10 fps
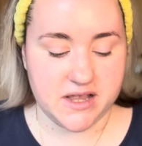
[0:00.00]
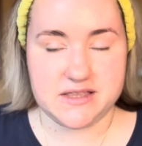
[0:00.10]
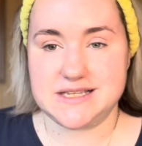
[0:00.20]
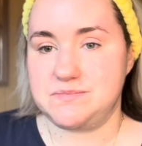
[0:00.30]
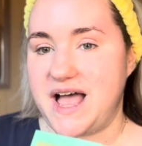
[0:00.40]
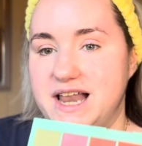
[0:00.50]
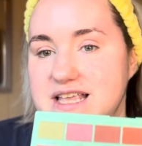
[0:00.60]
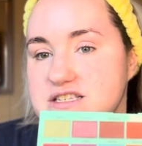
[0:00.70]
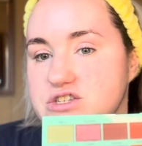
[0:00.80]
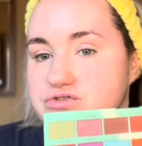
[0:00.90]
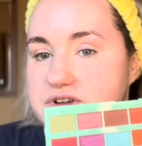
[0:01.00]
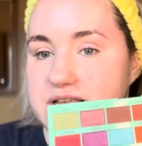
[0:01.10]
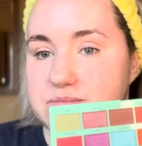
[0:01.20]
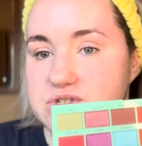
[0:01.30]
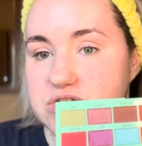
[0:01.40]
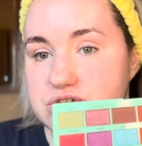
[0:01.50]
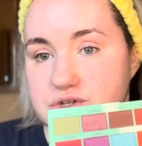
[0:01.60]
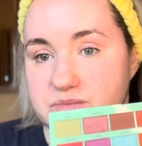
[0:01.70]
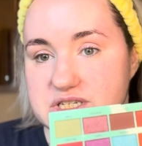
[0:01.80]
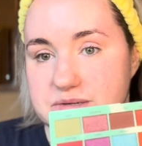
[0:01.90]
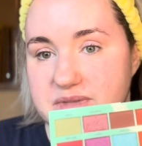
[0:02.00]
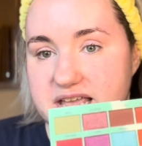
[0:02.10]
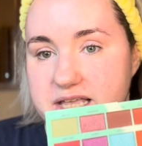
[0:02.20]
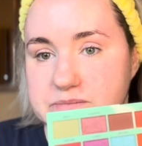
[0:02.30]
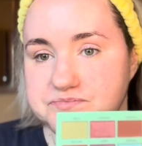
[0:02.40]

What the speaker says: This palette screams summer to me,